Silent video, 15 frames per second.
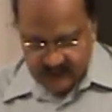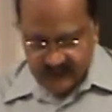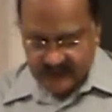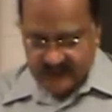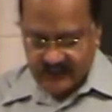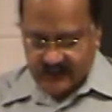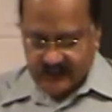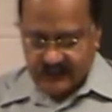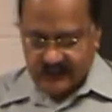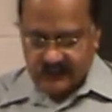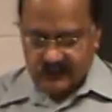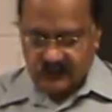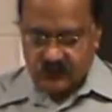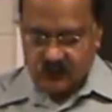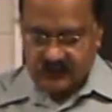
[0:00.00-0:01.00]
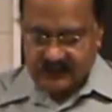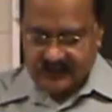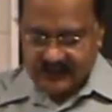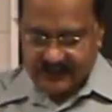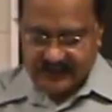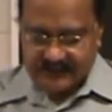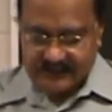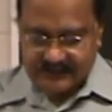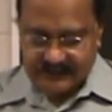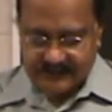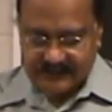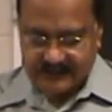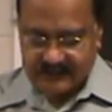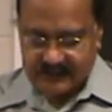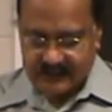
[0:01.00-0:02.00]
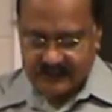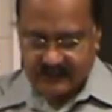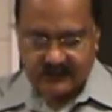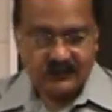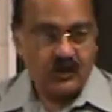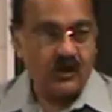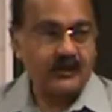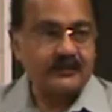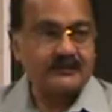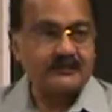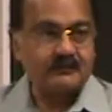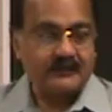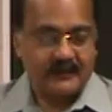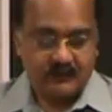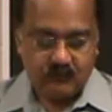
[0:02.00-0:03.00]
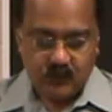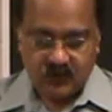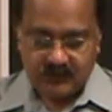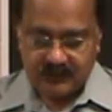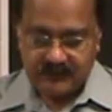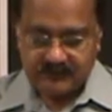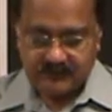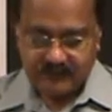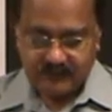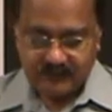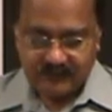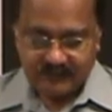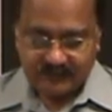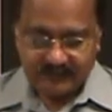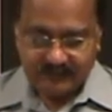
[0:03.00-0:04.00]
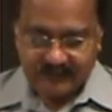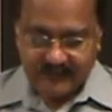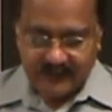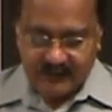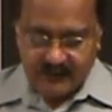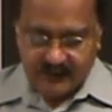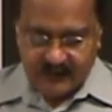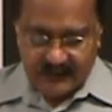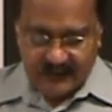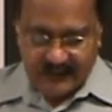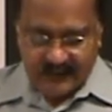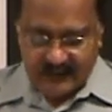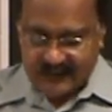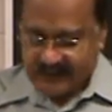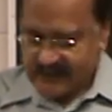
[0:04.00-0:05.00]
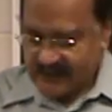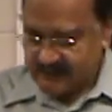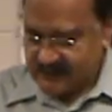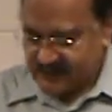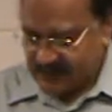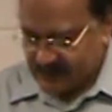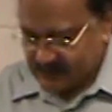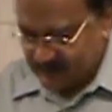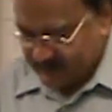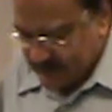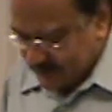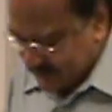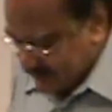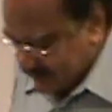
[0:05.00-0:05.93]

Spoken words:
we looked at the logarithmic model. And I mentioned the fact